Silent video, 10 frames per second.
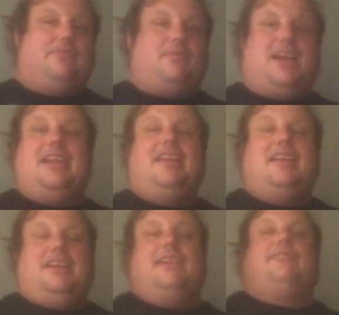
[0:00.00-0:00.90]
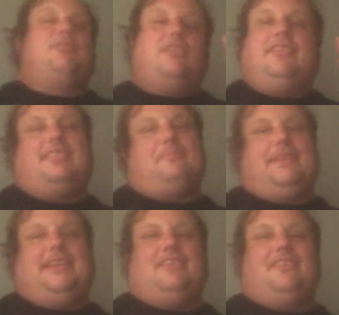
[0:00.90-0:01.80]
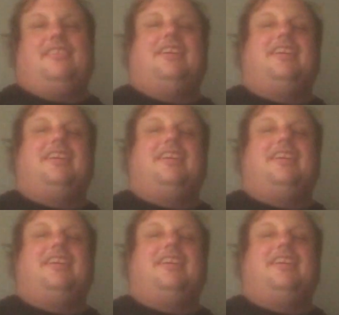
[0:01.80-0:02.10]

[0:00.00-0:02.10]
to right as well as up and down.